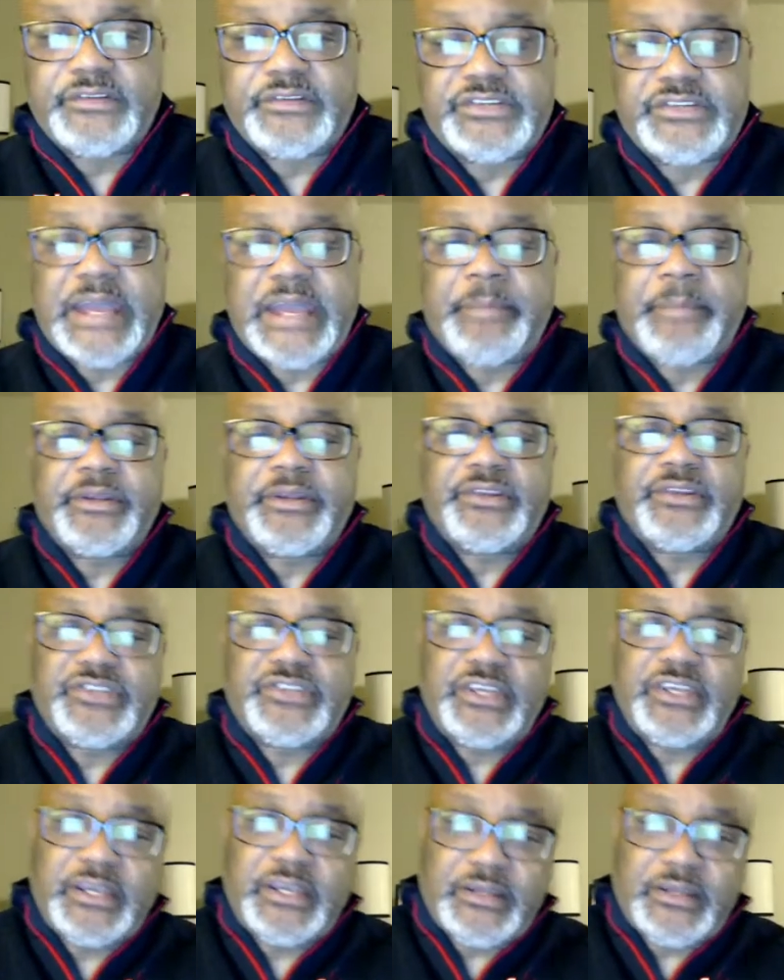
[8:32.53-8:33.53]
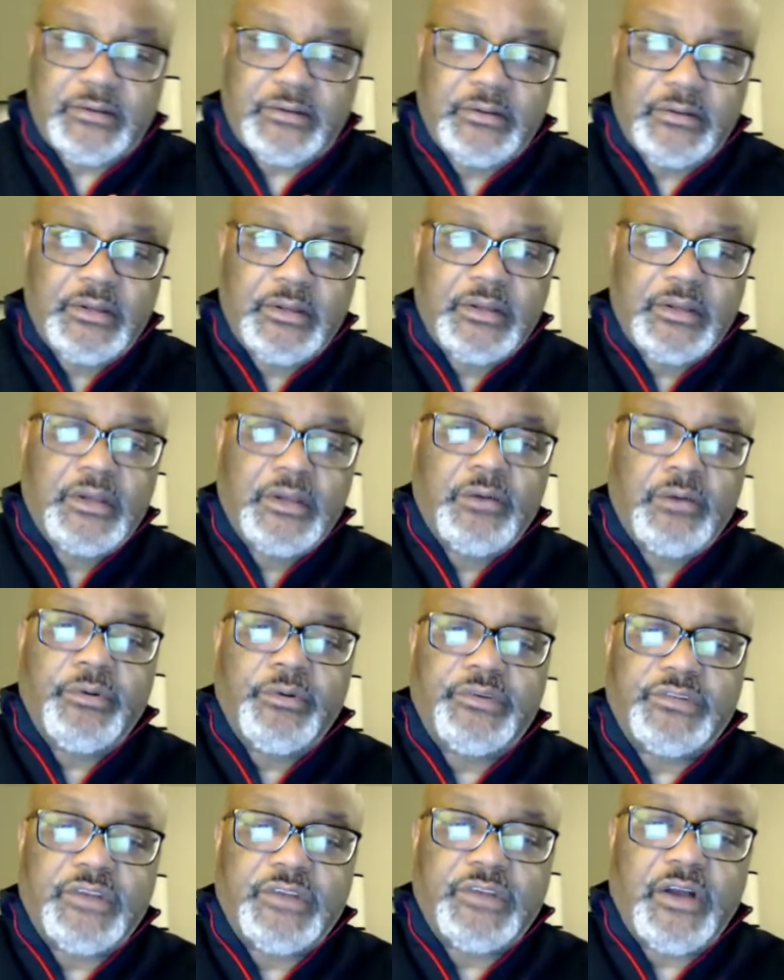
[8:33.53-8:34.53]
The Japanese yen,
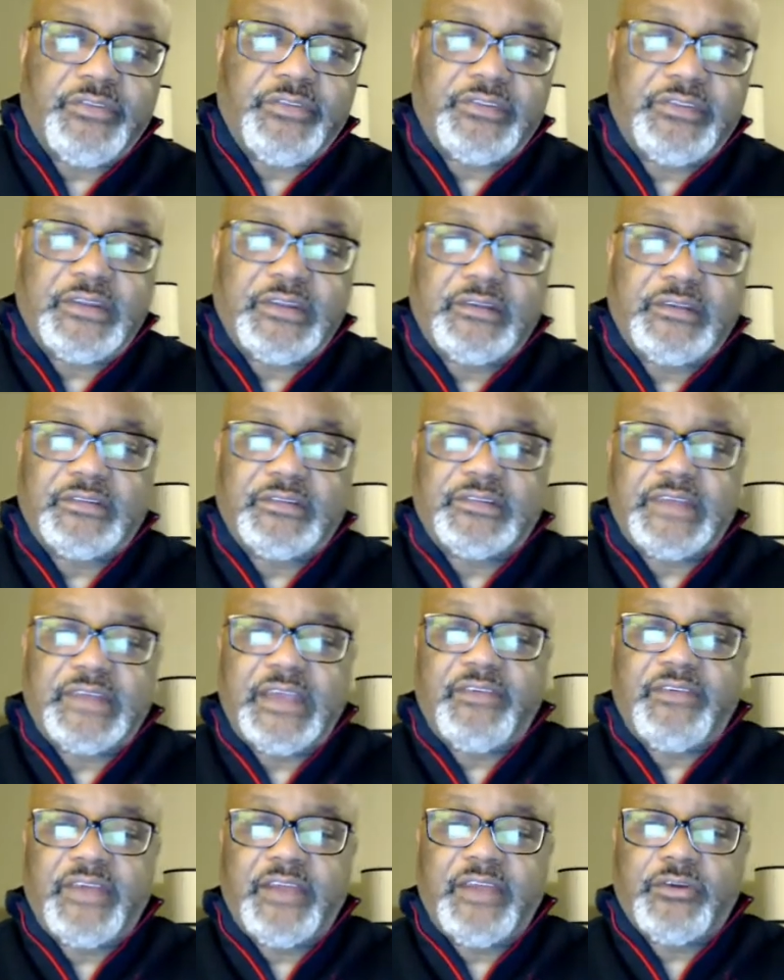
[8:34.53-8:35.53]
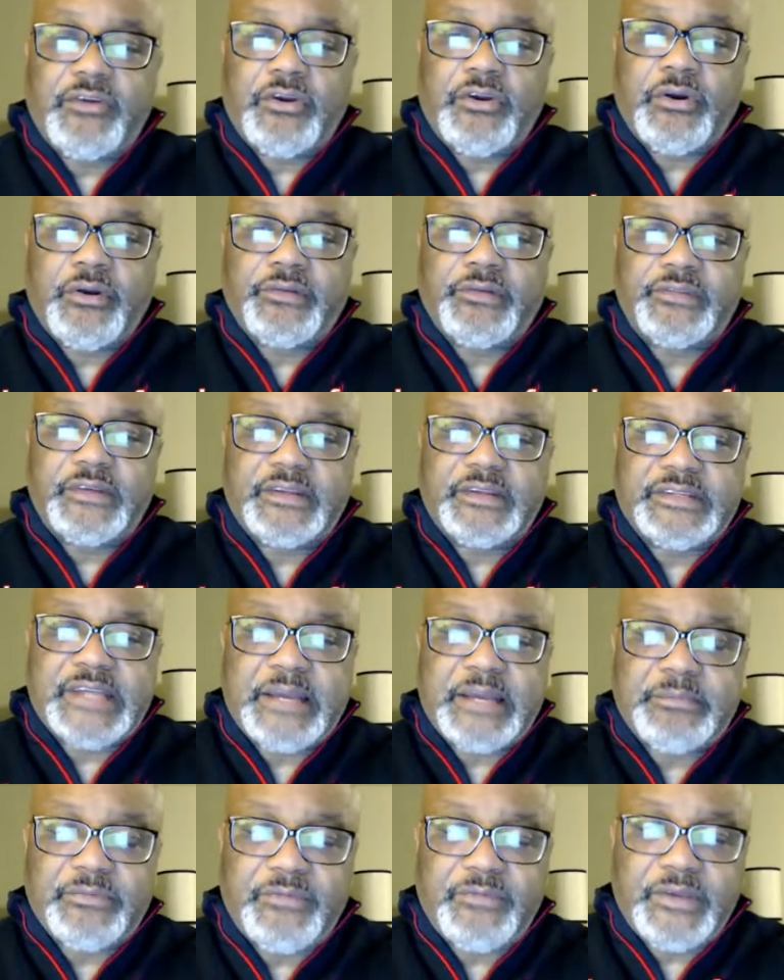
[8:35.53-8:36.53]
which is often seen as a safe haven currency in
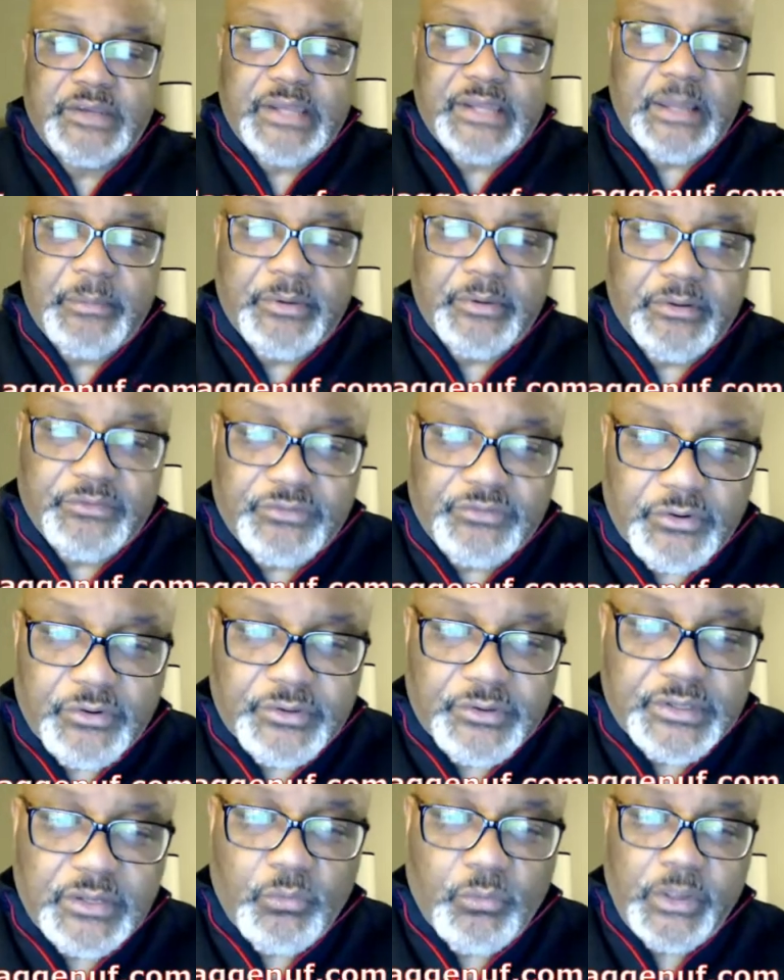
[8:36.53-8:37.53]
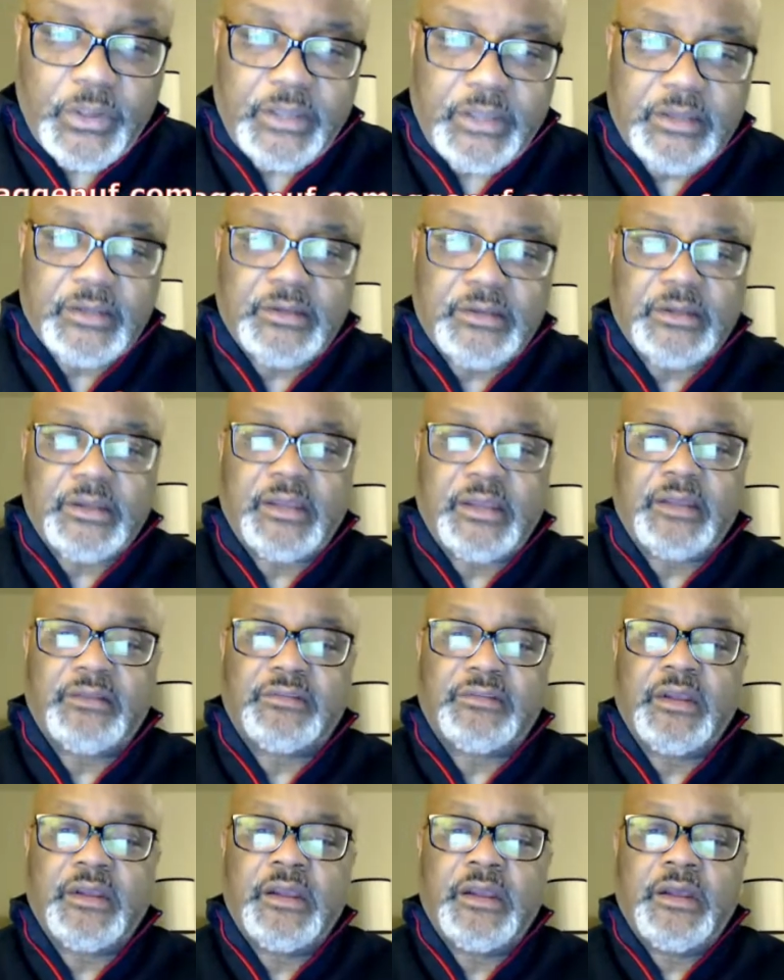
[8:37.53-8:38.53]
times of economic uncertainty, weakened
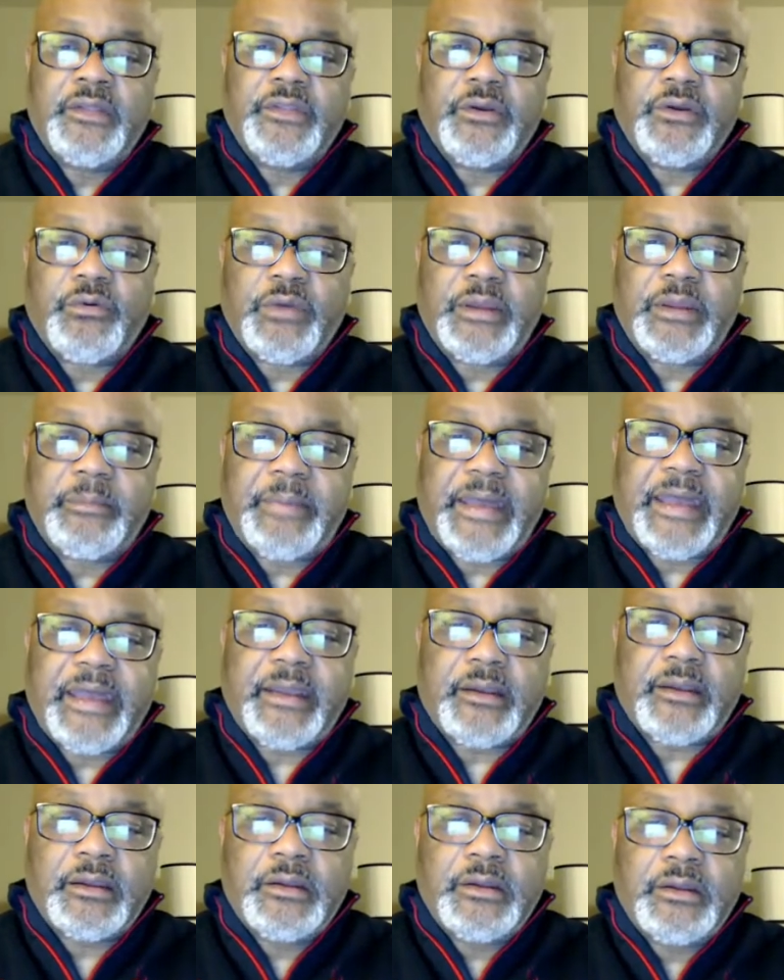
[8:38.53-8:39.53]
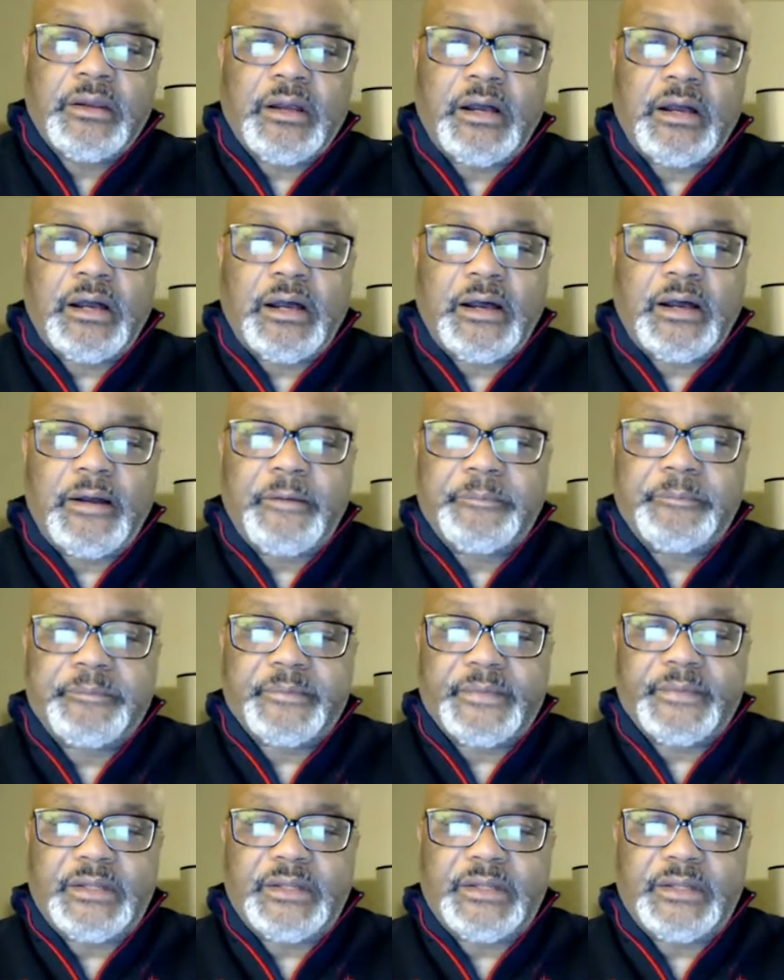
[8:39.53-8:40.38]
against the greenback. Now,